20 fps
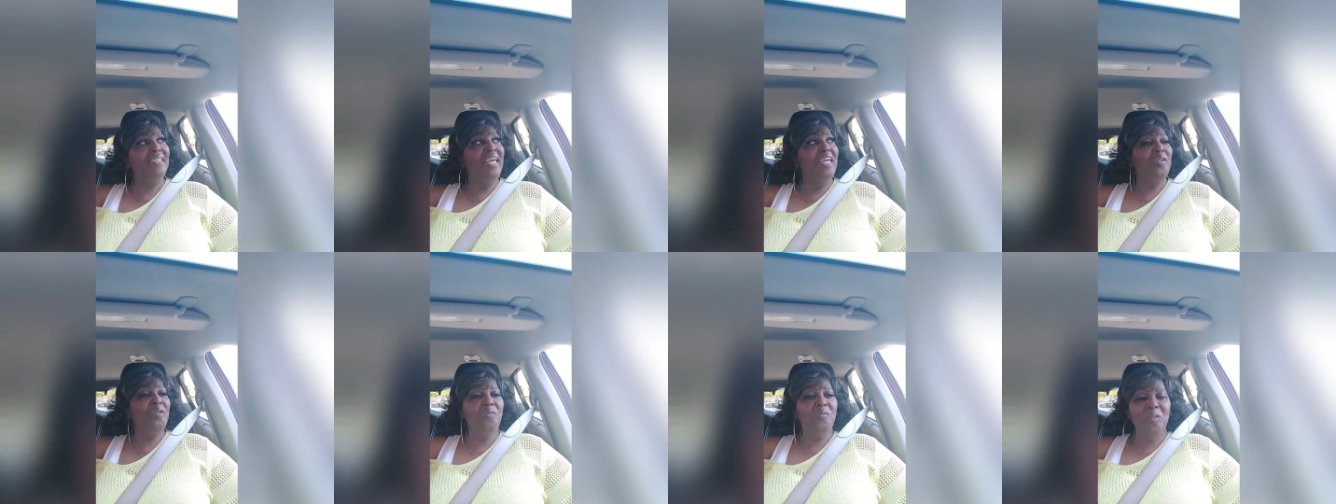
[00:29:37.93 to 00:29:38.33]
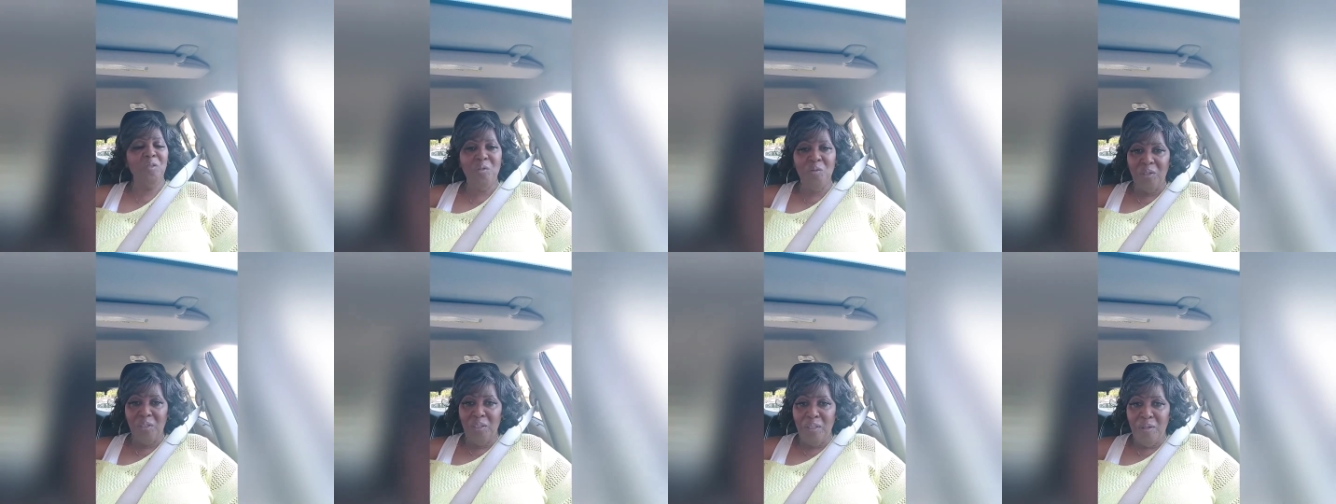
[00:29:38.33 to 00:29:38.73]
Thank you for
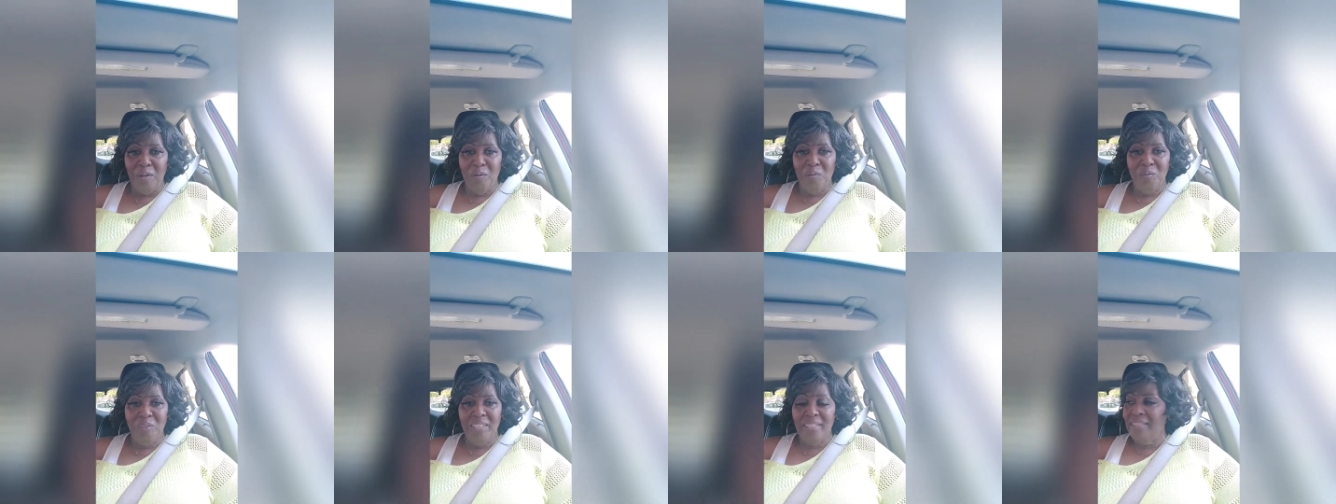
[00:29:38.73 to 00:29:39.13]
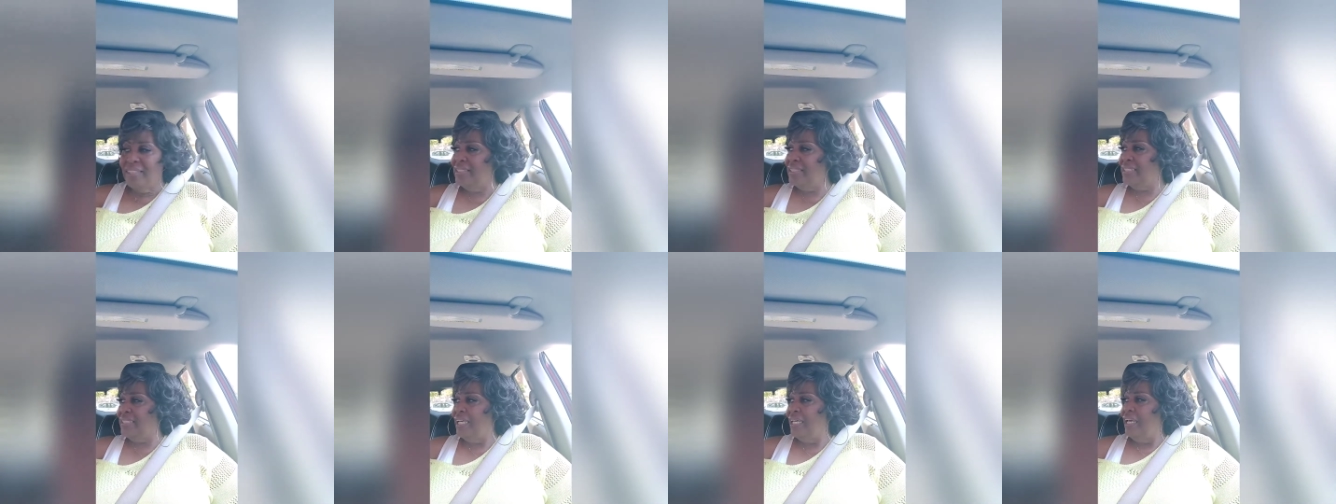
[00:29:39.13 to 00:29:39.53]
going along with
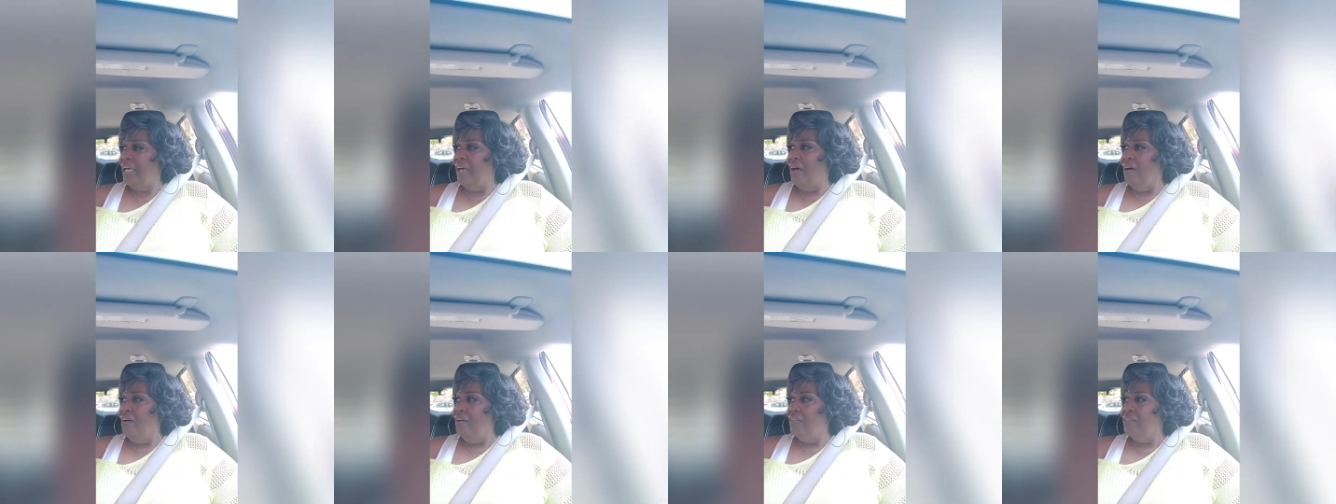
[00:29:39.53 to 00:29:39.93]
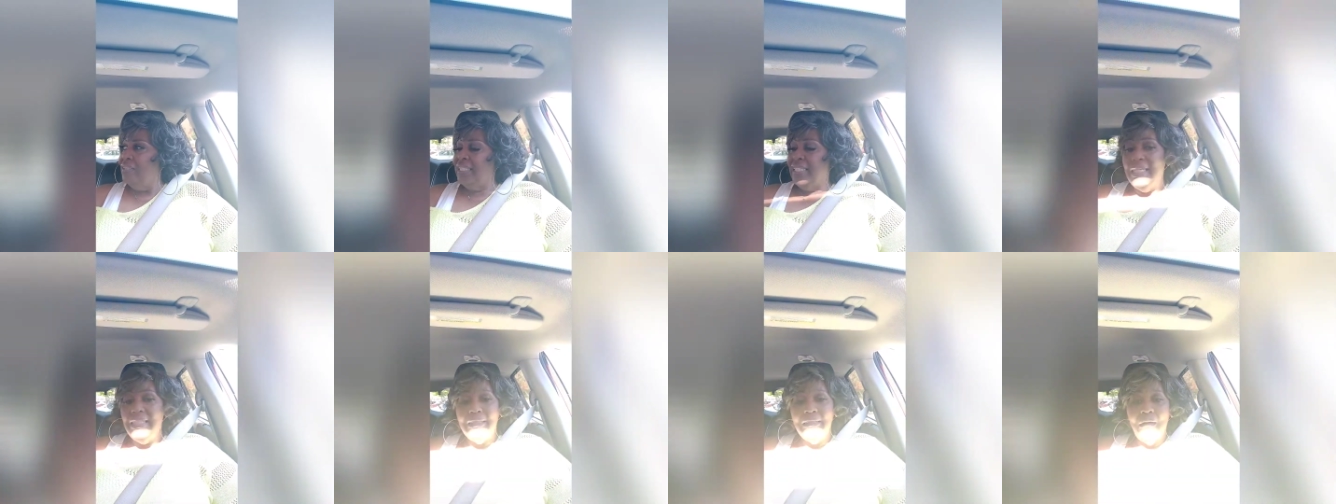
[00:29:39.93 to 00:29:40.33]
us
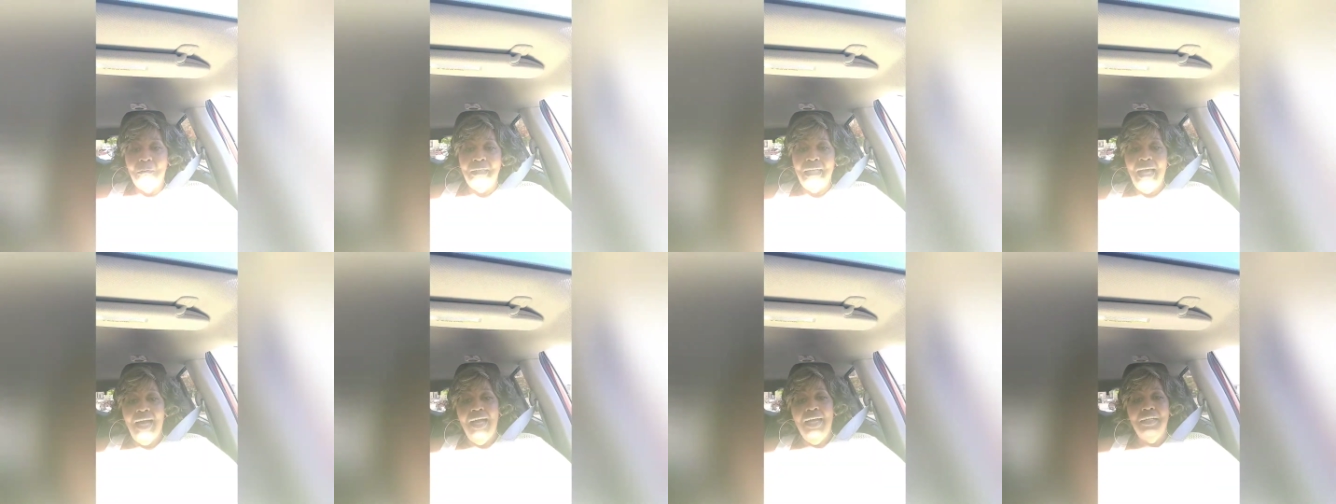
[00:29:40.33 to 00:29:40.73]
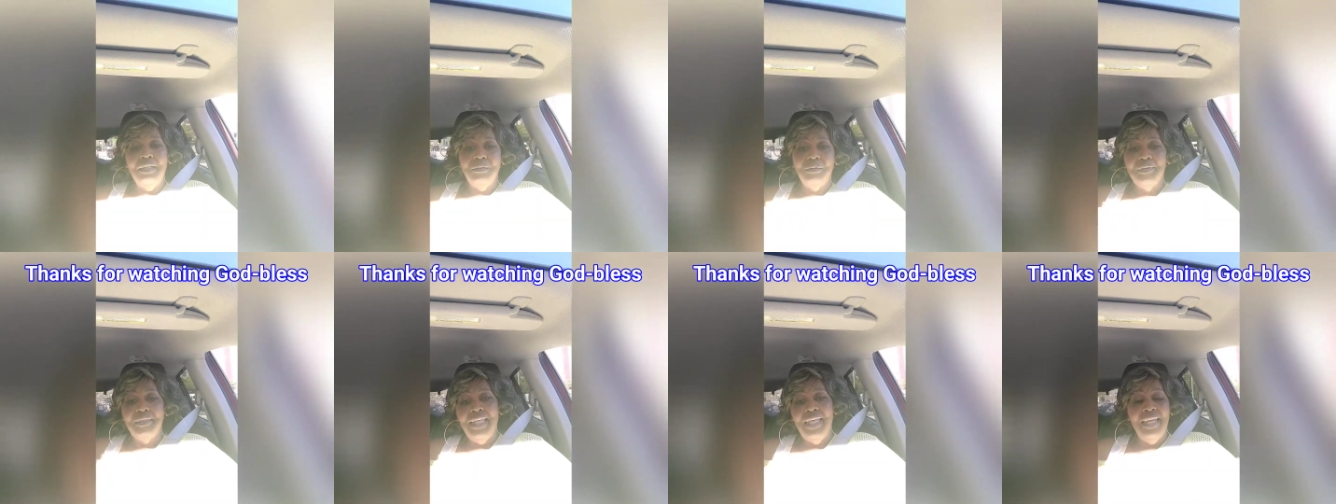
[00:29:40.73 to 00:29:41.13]
to get some of the
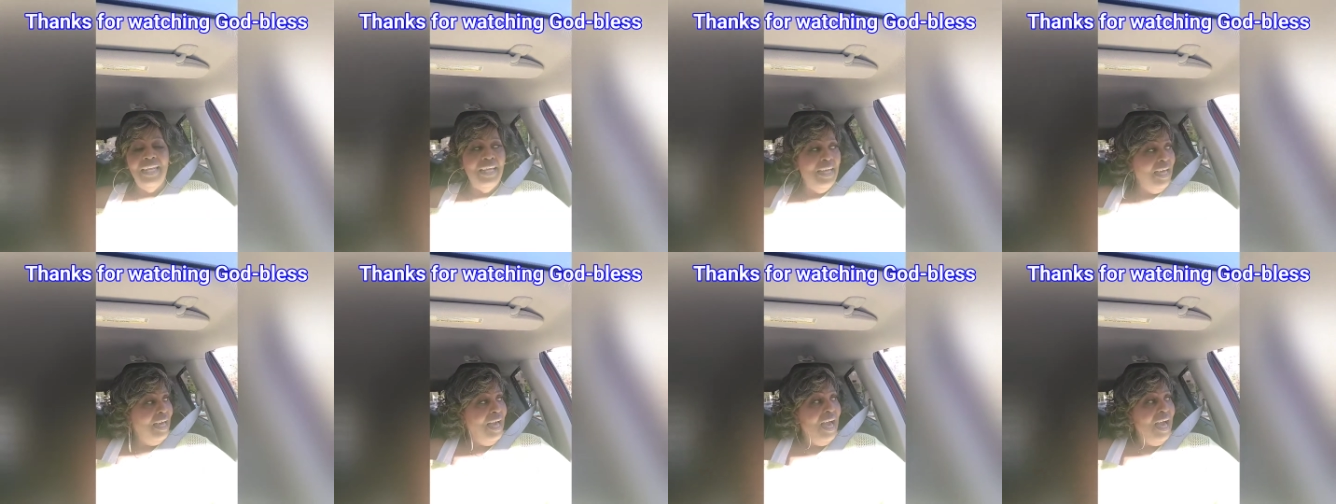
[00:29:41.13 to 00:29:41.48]
items that